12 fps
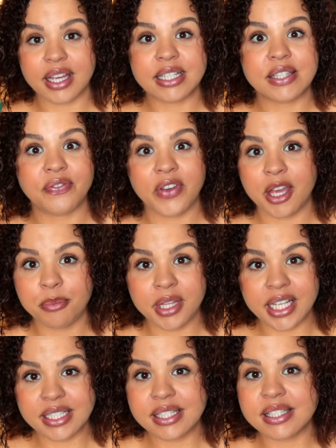It's
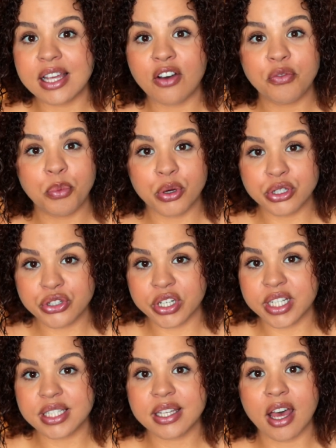families,
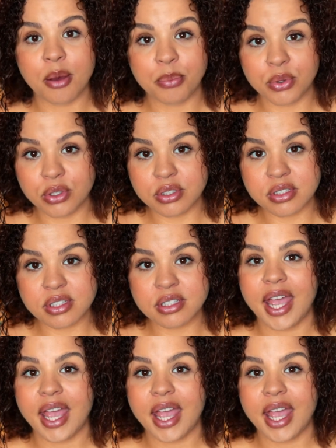self-portraits, couples,